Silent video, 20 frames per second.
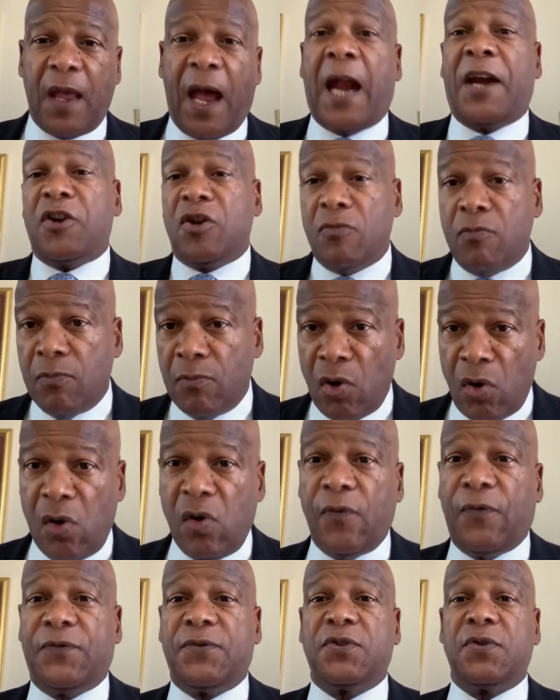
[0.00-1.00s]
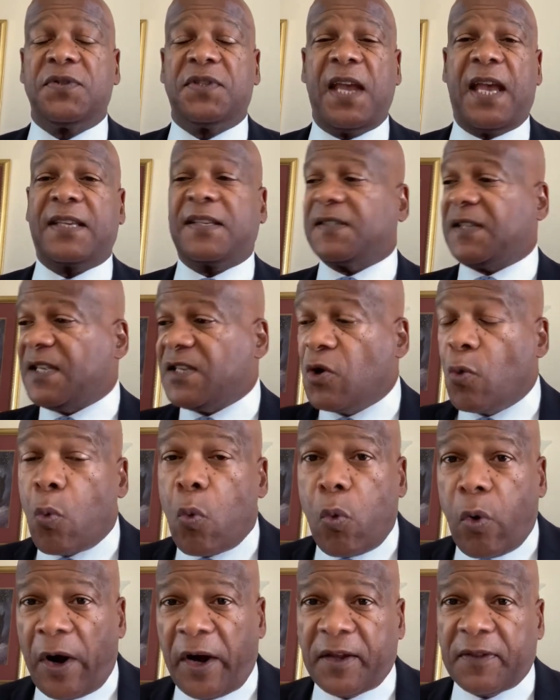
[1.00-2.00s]
and you move to Texas and you
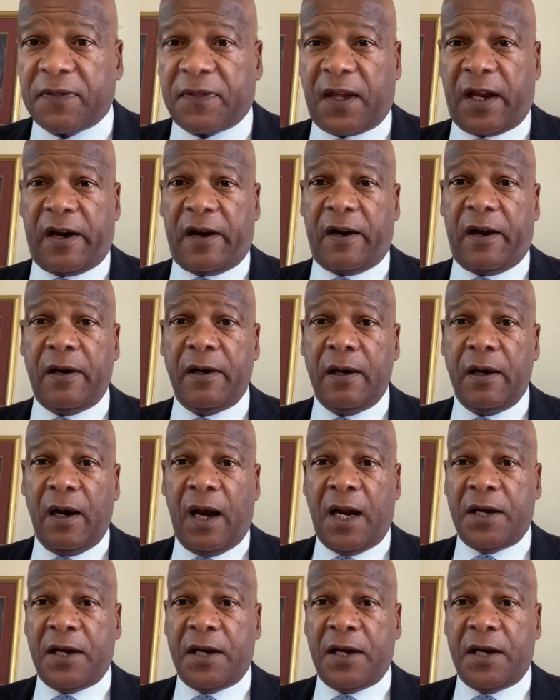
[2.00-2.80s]
work there,